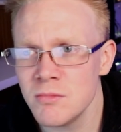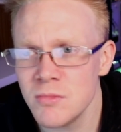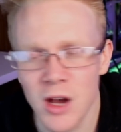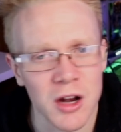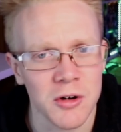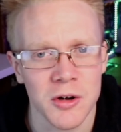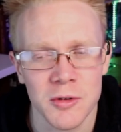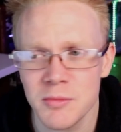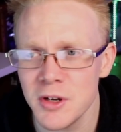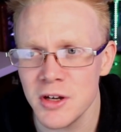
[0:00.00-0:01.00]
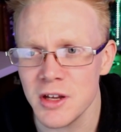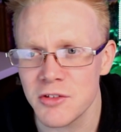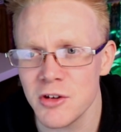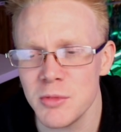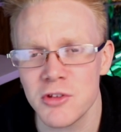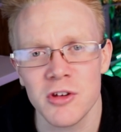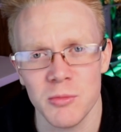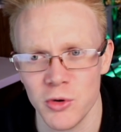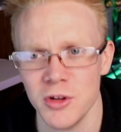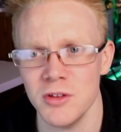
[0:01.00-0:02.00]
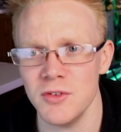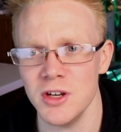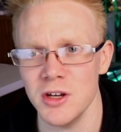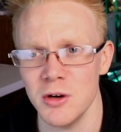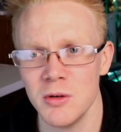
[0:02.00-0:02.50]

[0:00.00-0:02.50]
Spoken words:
I don't know. It's going to be somewhere in the video,